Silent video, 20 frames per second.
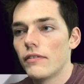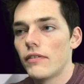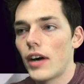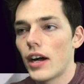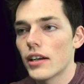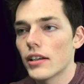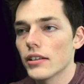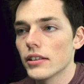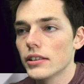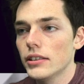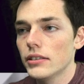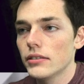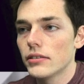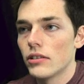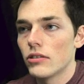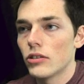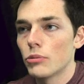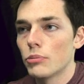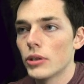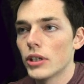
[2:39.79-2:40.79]
Finally,
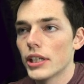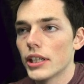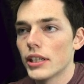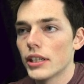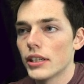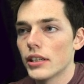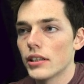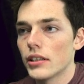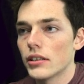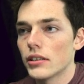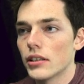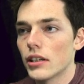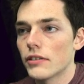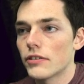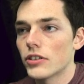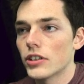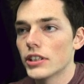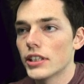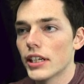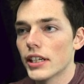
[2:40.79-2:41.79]
we'll put in a
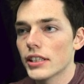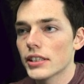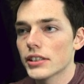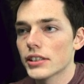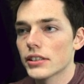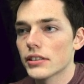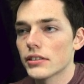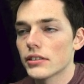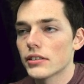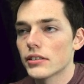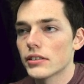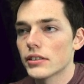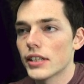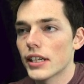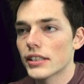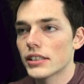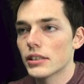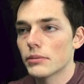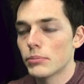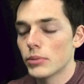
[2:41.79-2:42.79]
free text,
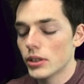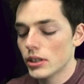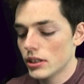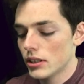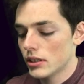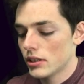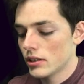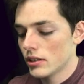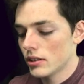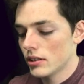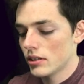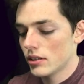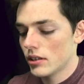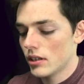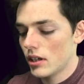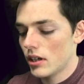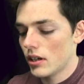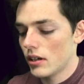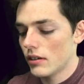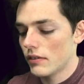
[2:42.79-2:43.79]
text input
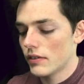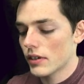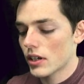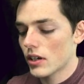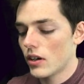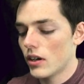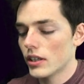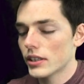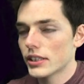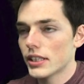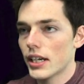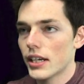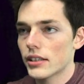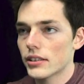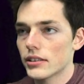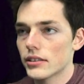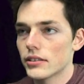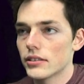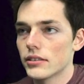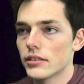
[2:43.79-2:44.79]
of contact